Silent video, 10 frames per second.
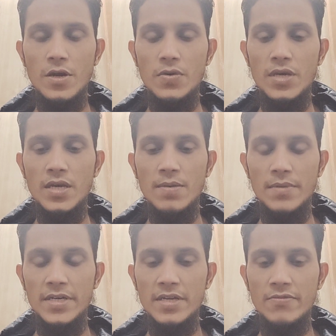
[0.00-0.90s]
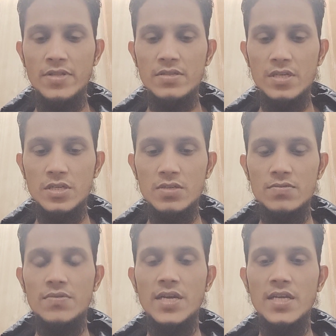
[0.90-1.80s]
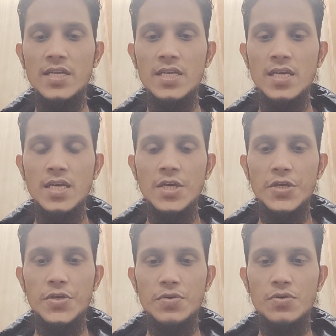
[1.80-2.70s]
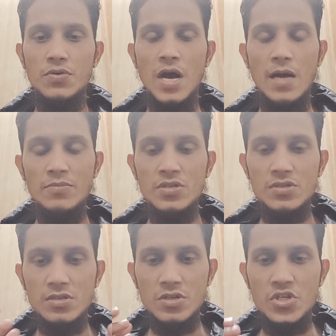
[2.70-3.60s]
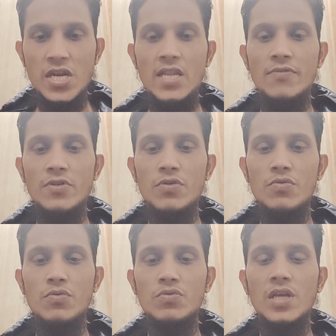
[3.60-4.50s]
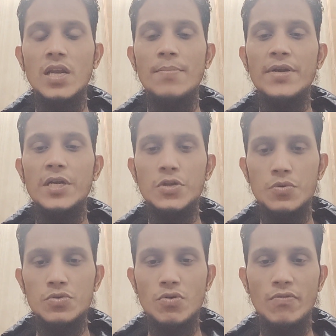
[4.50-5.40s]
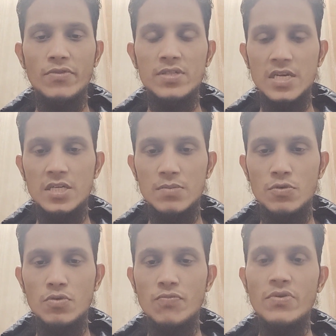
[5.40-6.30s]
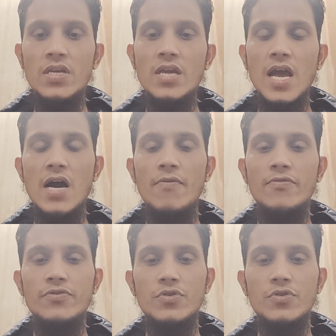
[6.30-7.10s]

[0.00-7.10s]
Okay, my dear friends, it is really, I'm just sharing with you the limited use of this attribute. We have